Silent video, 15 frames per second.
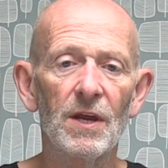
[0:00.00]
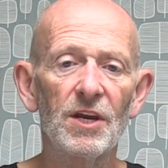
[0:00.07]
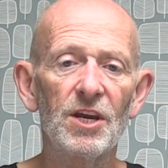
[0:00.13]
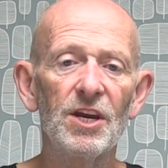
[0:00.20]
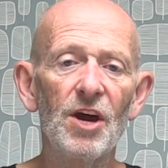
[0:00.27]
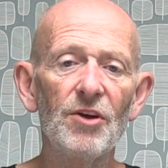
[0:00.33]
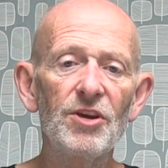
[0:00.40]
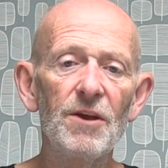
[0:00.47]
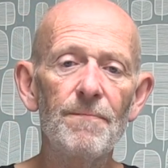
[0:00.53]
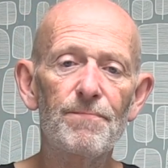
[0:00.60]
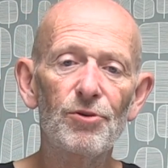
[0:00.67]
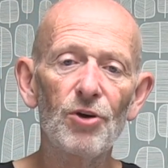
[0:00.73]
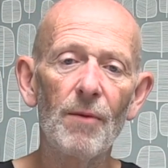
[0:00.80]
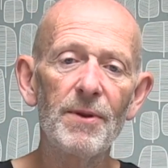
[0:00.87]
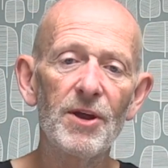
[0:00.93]
You know, you've
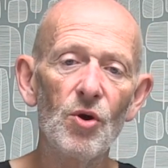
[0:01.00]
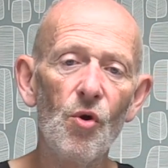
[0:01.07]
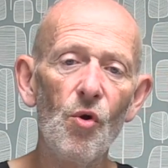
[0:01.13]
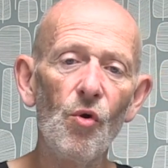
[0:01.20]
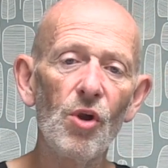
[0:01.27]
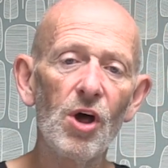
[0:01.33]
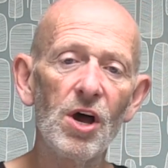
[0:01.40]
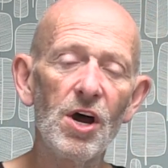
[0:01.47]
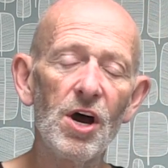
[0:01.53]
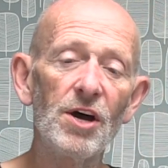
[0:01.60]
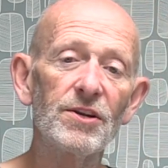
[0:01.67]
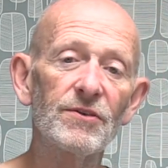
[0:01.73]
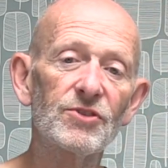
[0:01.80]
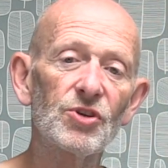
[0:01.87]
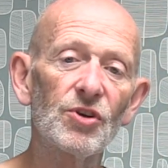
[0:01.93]
probably all
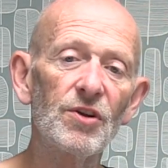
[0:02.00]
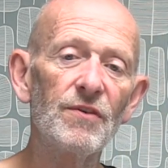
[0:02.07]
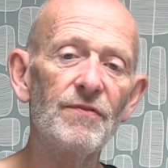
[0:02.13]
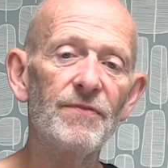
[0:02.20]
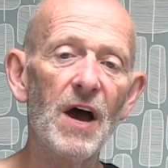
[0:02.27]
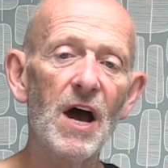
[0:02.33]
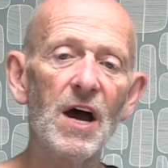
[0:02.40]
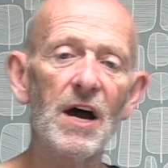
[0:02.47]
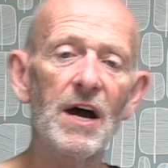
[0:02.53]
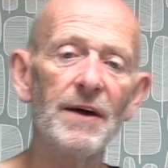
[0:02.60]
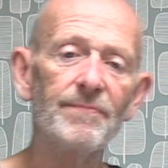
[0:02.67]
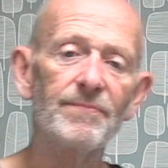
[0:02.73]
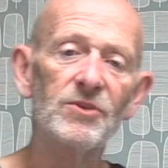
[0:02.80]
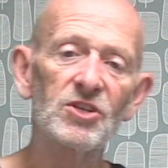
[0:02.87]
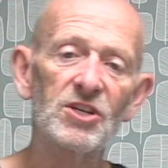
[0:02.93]
heard of sort of
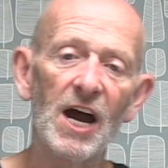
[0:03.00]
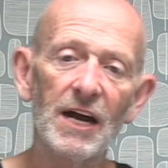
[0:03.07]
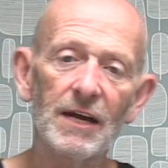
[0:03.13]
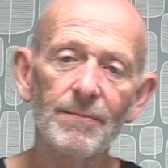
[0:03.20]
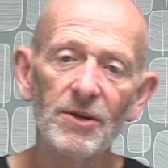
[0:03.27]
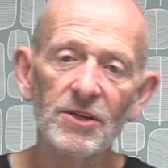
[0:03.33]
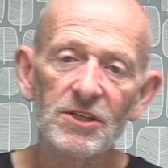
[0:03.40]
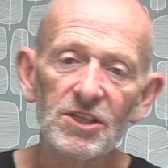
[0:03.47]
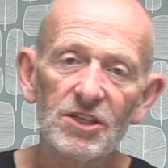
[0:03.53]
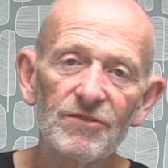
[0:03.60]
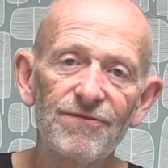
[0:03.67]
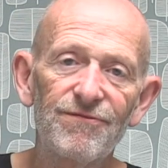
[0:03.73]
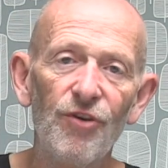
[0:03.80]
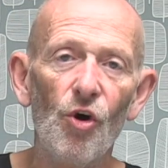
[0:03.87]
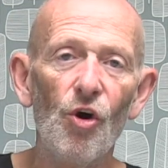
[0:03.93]
Tuckman's
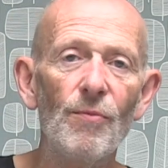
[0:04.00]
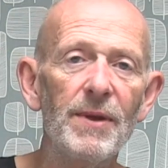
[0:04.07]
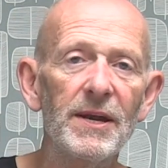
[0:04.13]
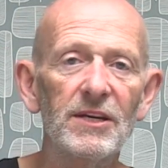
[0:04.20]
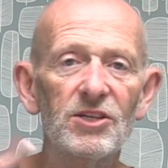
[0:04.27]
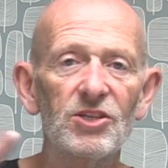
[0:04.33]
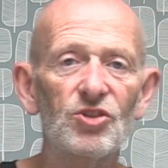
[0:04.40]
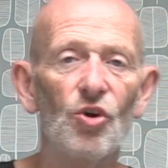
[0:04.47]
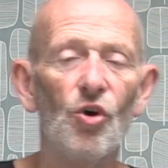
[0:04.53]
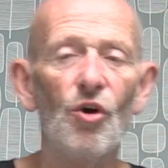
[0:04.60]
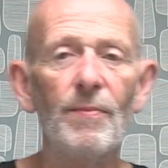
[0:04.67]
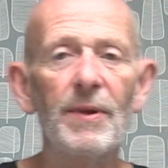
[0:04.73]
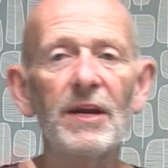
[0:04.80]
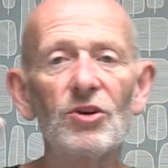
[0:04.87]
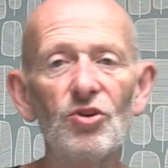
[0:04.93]
forming,
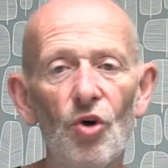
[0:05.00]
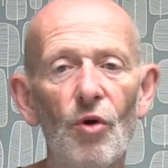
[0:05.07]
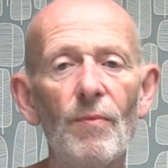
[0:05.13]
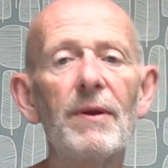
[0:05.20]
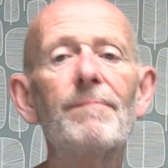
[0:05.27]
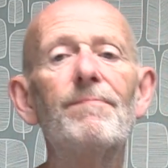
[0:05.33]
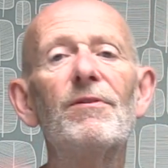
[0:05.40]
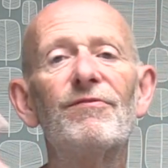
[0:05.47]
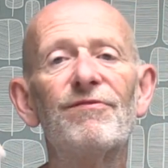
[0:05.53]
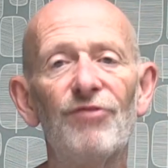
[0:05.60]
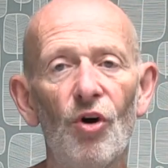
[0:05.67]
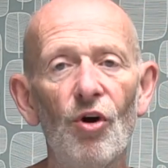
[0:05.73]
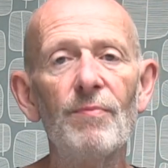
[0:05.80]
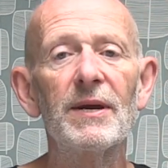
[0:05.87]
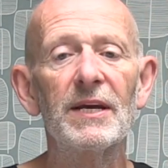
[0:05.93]
storming, norming,
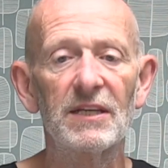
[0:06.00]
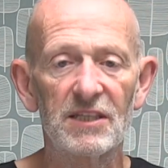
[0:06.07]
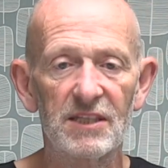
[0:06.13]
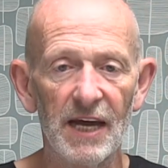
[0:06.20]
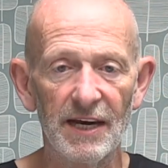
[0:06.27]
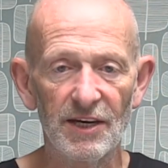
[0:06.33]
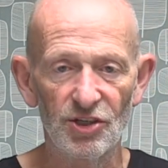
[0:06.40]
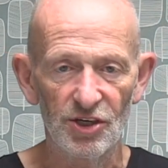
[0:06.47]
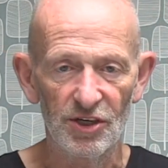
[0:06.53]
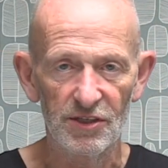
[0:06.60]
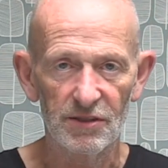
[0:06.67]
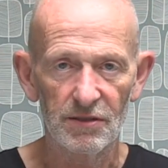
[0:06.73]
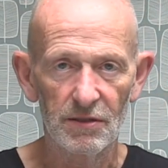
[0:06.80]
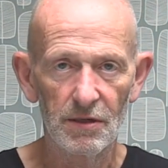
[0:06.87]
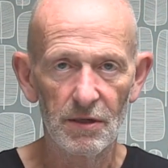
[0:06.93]
performing
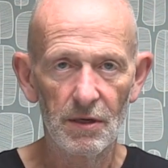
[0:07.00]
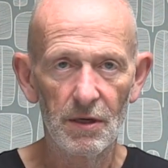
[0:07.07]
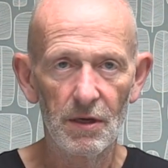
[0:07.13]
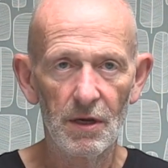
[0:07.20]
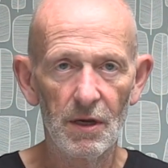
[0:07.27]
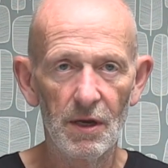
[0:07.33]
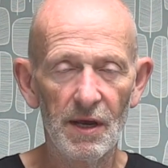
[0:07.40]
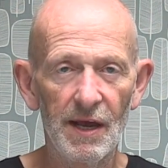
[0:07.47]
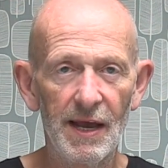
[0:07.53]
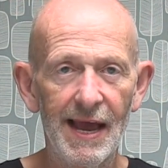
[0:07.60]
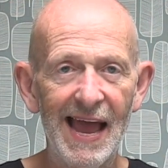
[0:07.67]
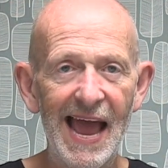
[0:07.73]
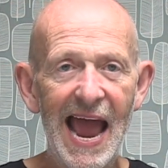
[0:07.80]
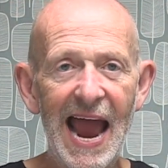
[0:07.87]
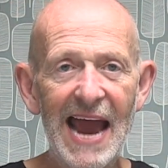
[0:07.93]
stages.
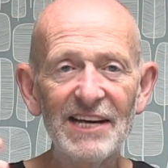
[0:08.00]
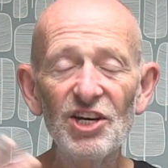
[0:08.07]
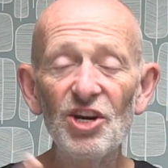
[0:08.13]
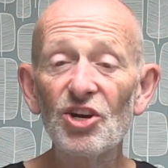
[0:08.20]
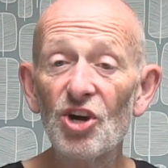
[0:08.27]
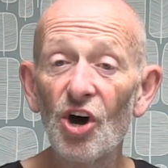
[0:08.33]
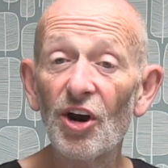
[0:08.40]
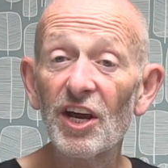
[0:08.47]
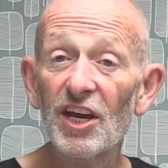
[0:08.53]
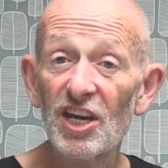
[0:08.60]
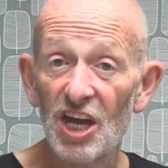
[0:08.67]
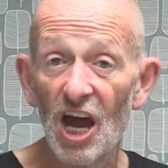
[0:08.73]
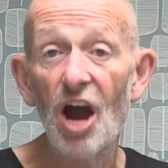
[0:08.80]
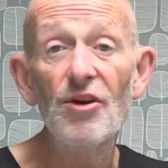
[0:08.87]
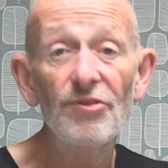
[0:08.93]
And you've got to
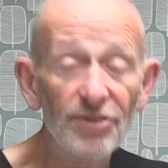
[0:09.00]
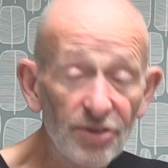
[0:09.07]
go